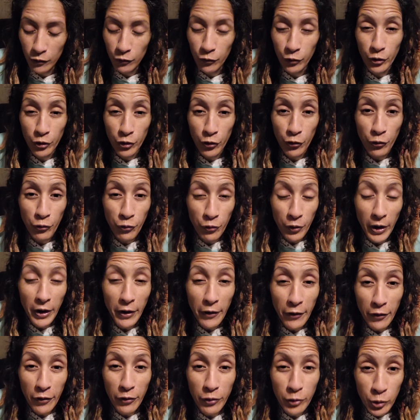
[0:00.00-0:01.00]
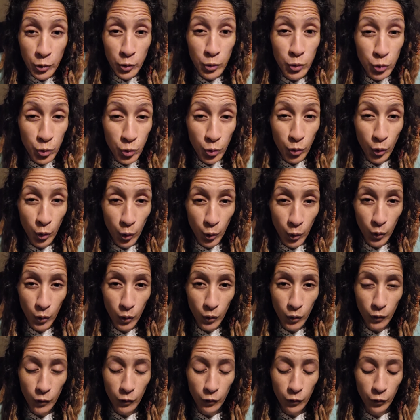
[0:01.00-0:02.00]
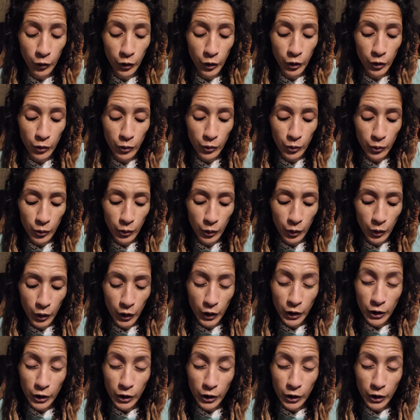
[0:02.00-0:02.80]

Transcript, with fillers: for your faith to grow for you to